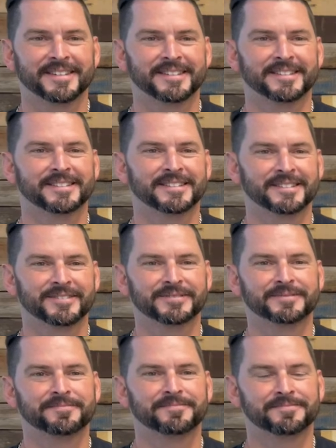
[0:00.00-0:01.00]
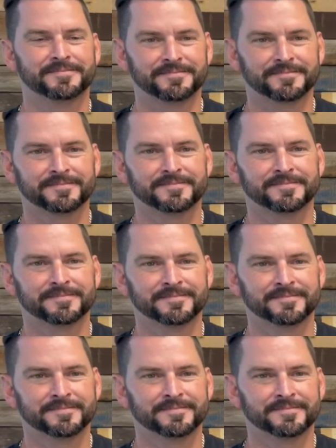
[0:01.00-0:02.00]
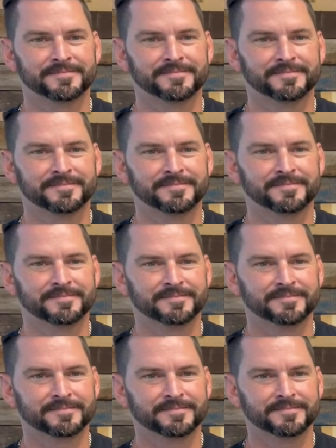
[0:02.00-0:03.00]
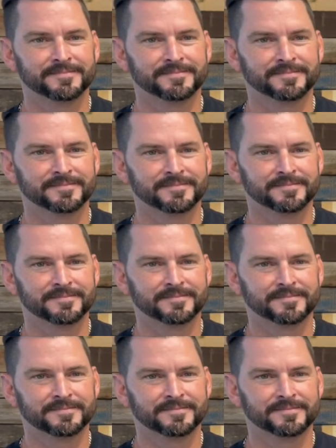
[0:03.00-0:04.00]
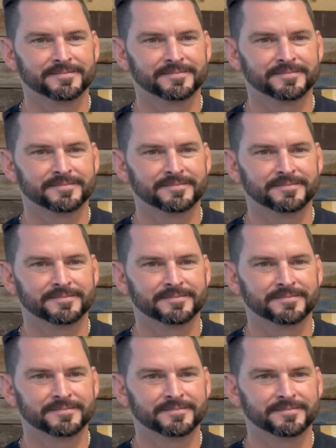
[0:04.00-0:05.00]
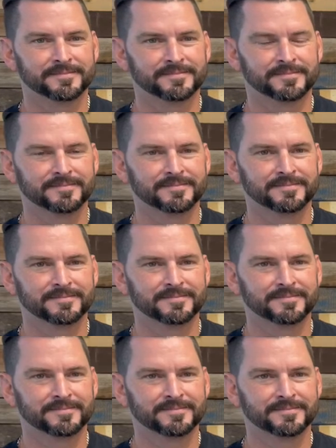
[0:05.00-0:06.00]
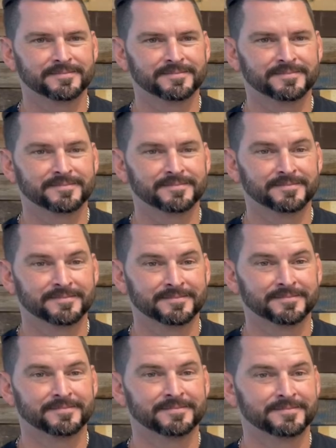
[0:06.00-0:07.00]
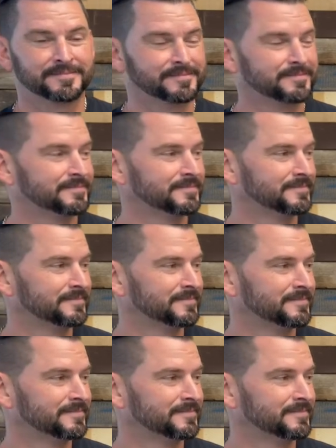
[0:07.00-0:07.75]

The person shown says nothing.